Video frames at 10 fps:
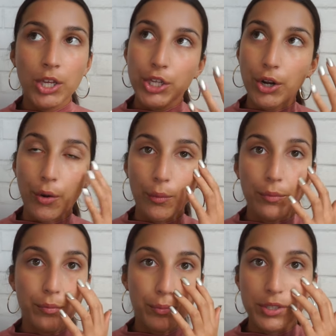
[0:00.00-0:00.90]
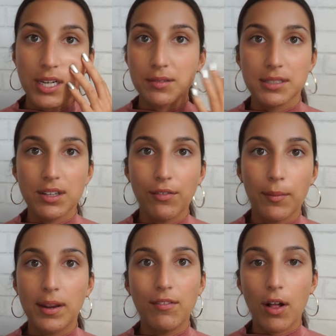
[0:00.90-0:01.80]
you know, protect myself
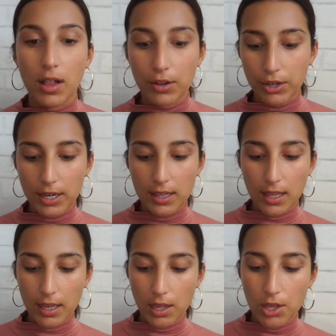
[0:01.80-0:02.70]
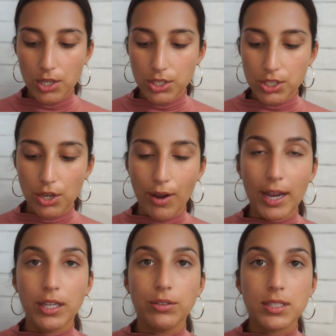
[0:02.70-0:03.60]
from any fallout or anything. So
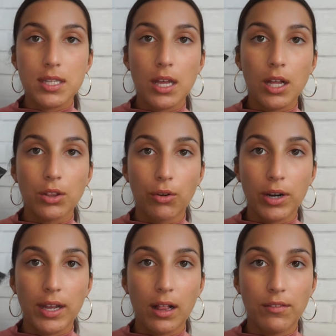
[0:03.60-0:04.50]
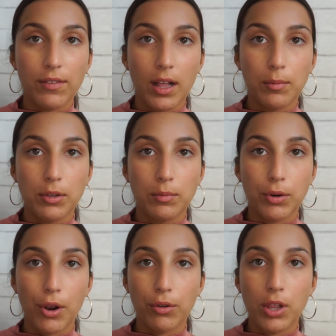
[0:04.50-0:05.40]
I use the L'Oreal Infallible
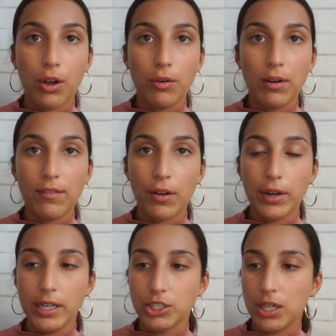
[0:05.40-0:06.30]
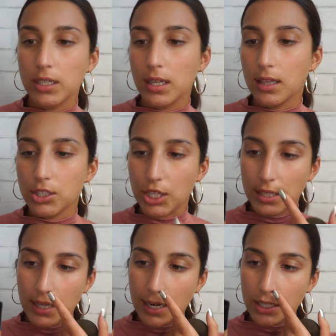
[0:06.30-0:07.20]
Pro Glow foundation, and the
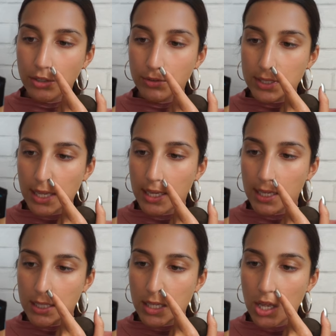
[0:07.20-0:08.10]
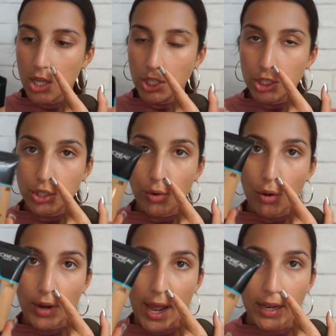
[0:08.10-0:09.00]
shade that I use is
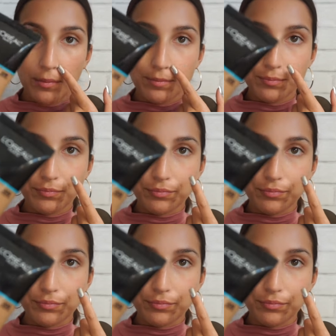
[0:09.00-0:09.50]
209.